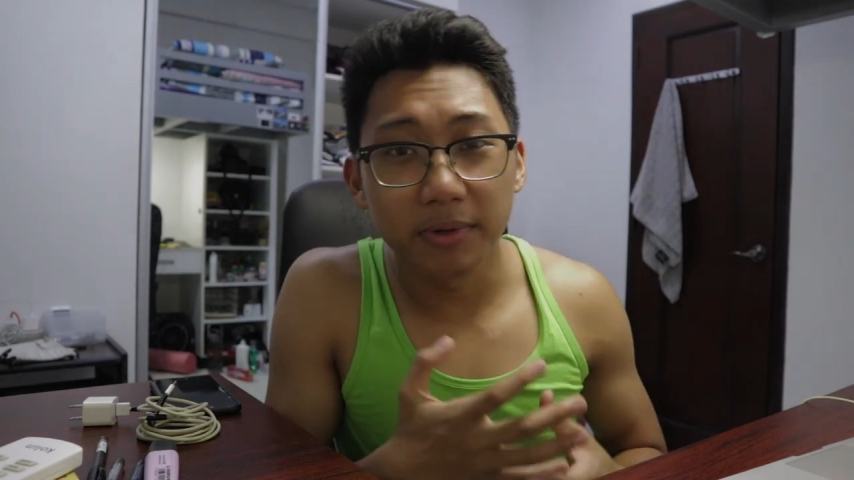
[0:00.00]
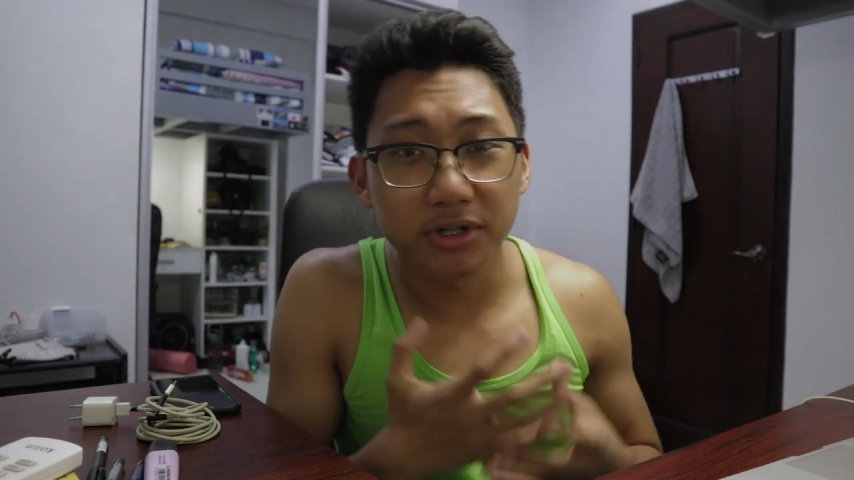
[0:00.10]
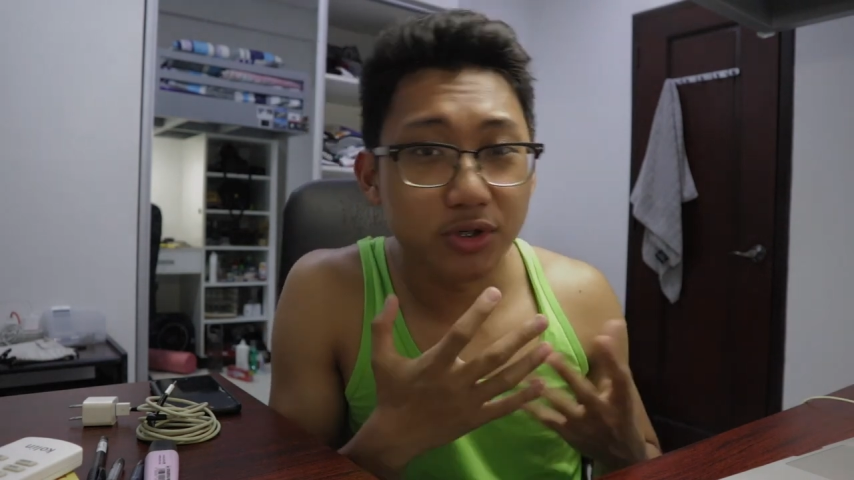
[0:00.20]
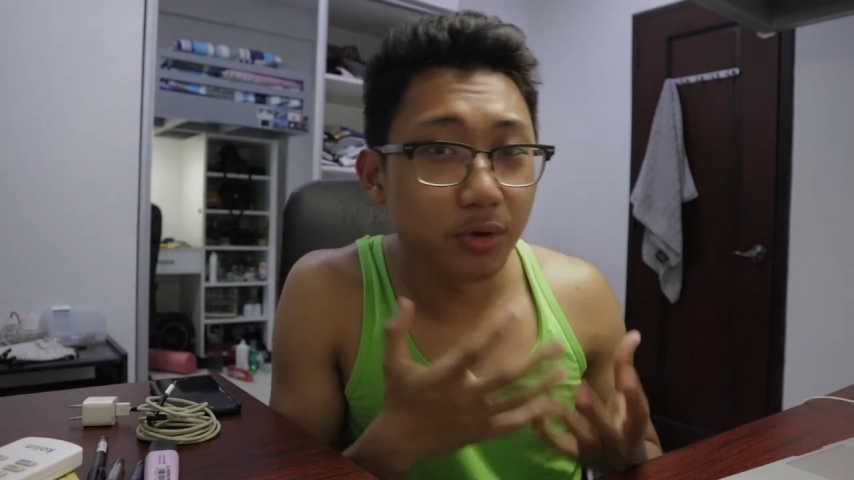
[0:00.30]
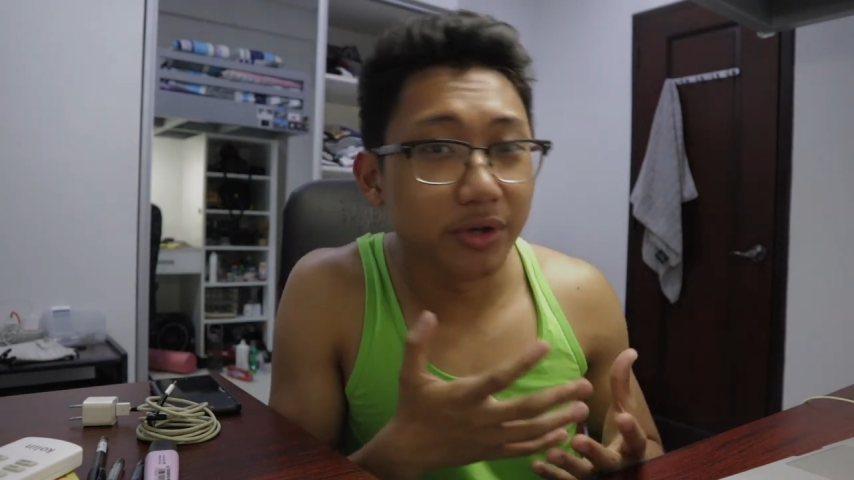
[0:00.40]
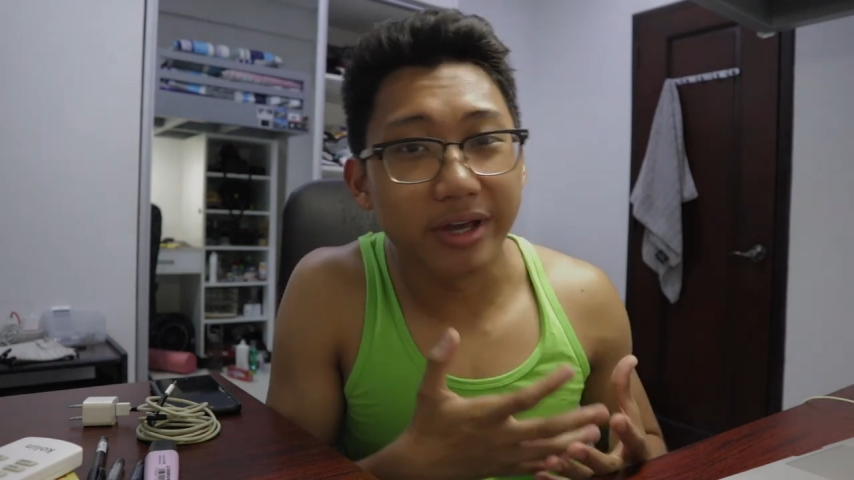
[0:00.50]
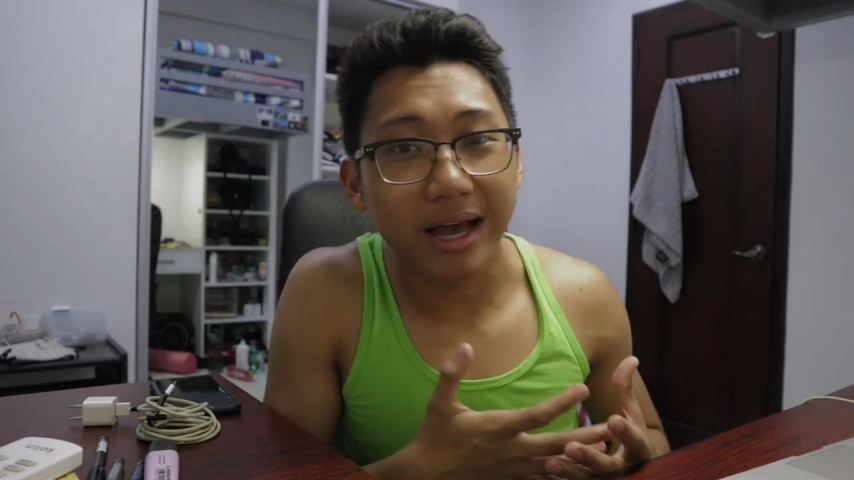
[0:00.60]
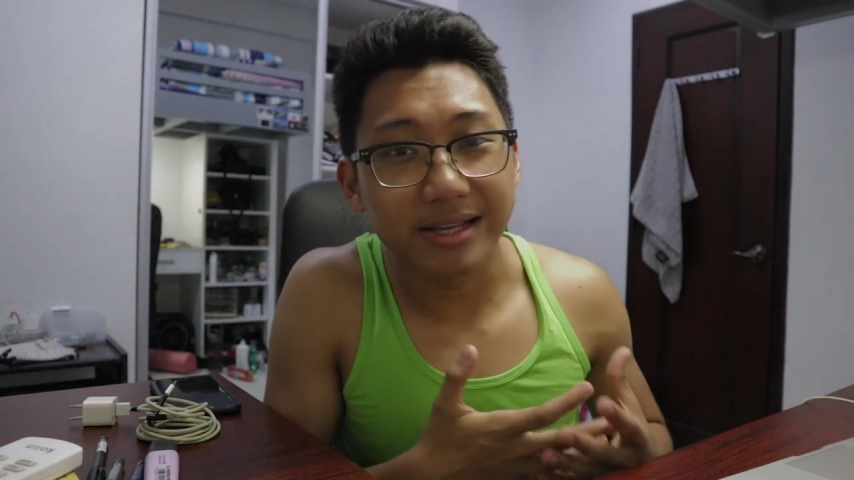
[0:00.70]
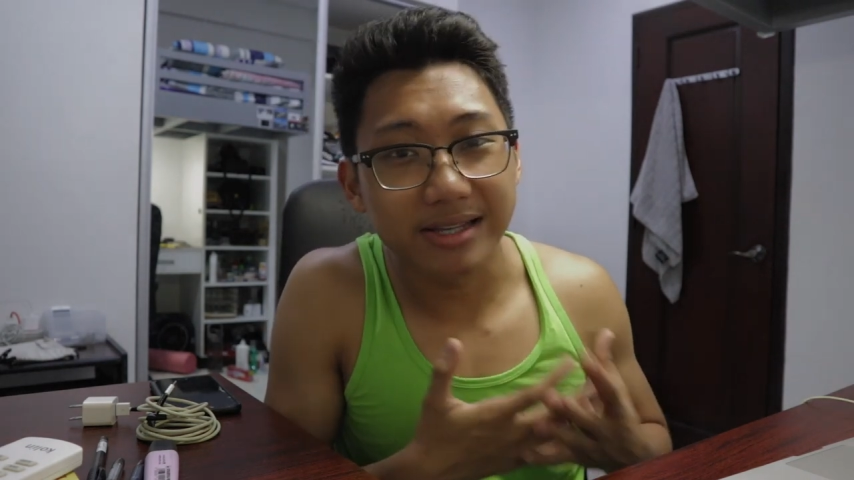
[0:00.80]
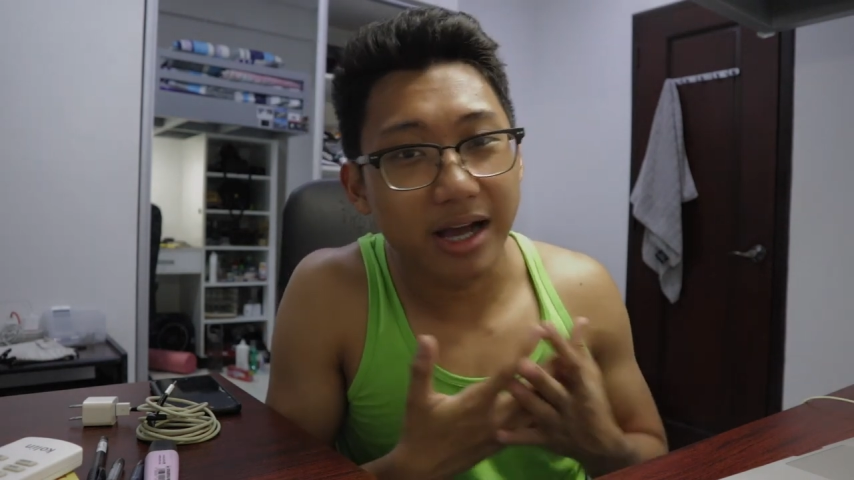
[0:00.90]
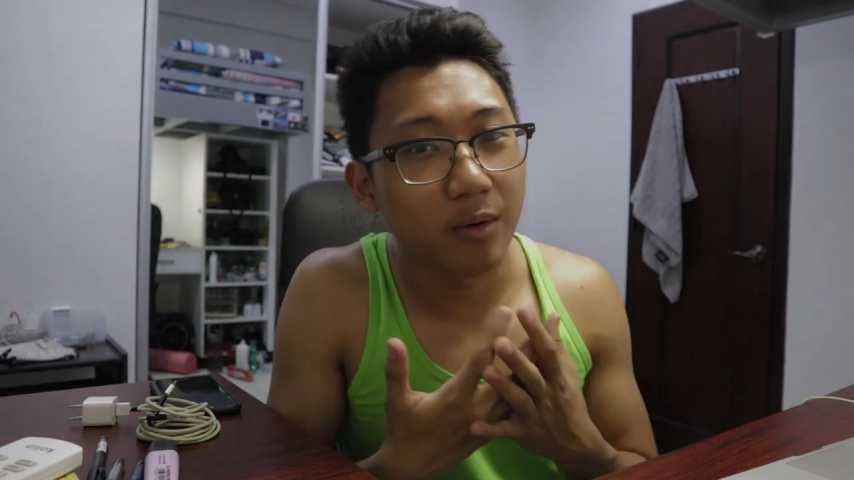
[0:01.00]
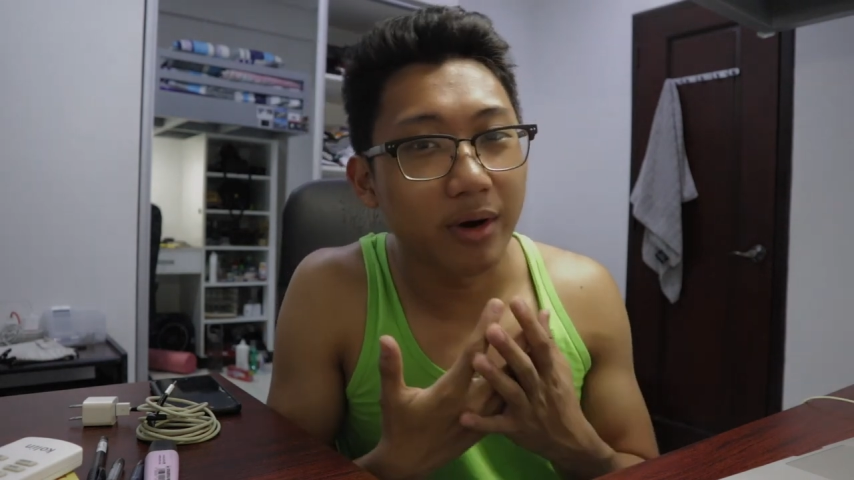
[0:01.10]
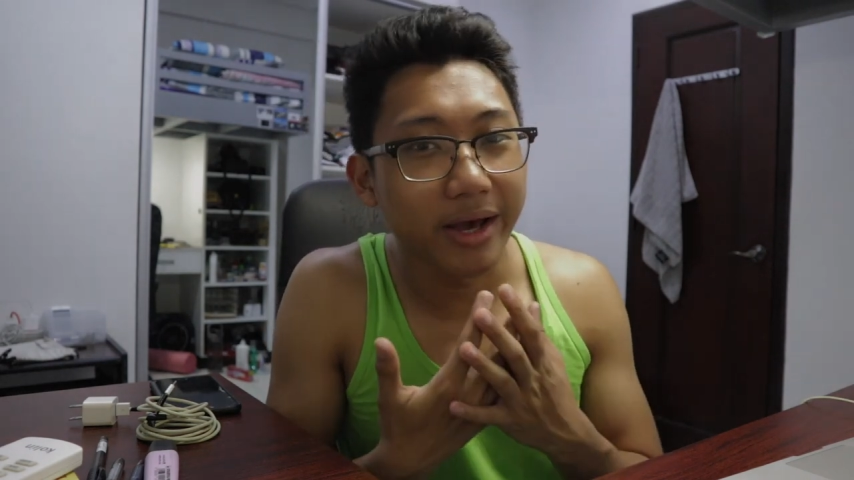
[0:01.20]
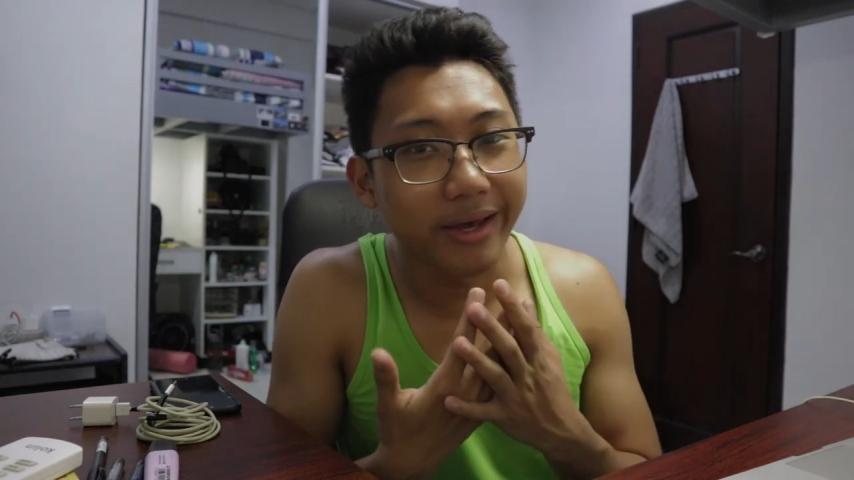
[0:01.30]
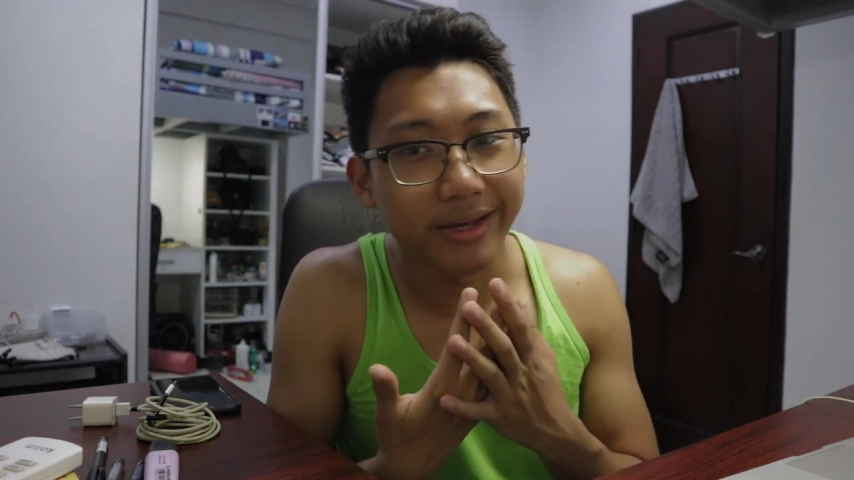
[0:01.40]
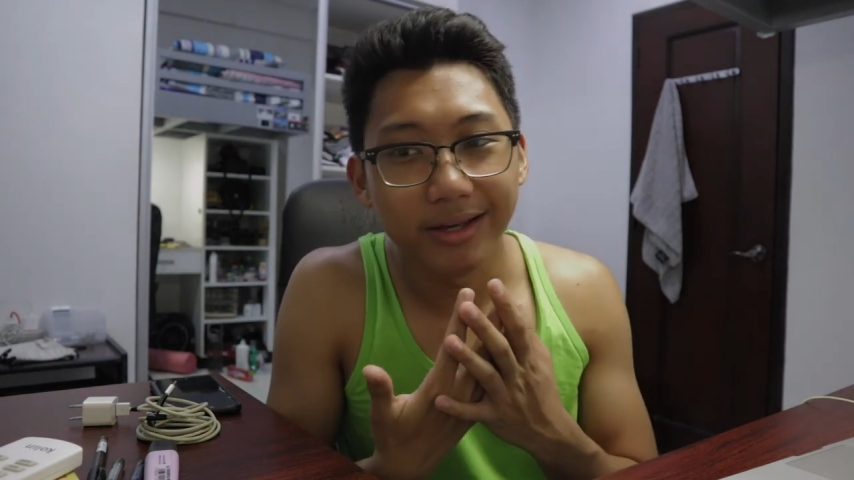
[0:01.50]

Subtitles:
much show you guys how I